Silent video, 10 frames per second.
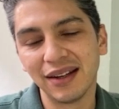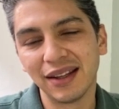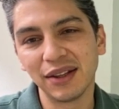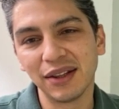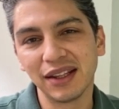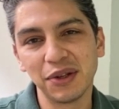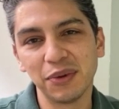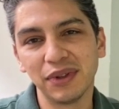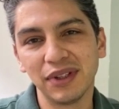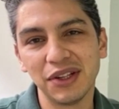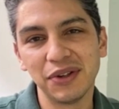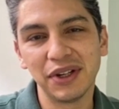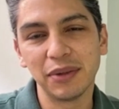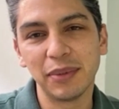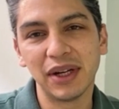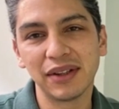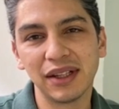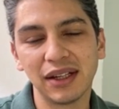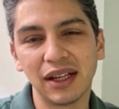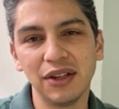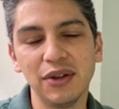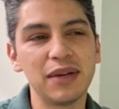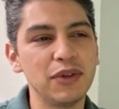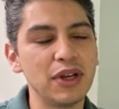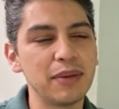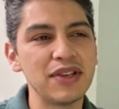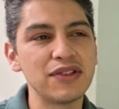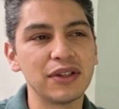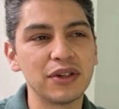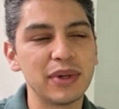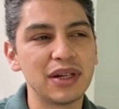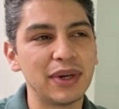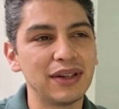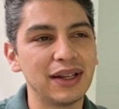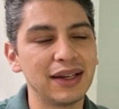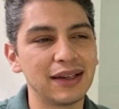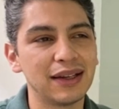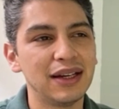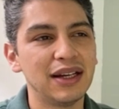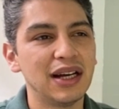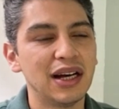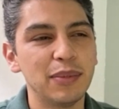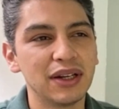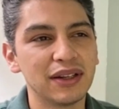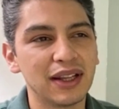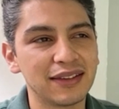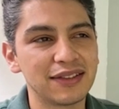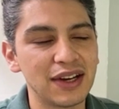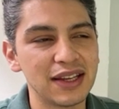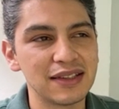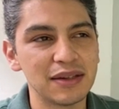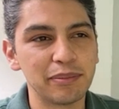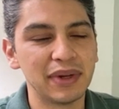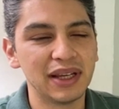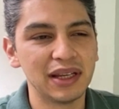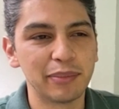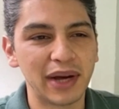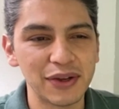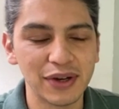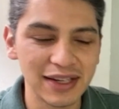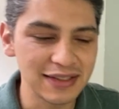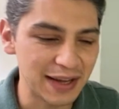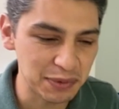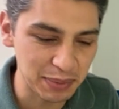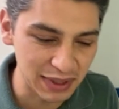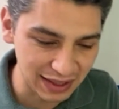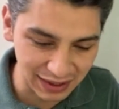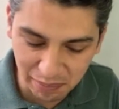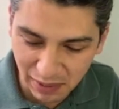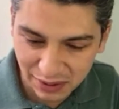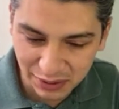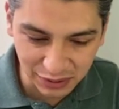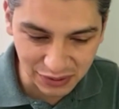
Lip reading: anything that you hear about that you had mentioned a little bit about like stress and baño? It doesn't have to be like medical.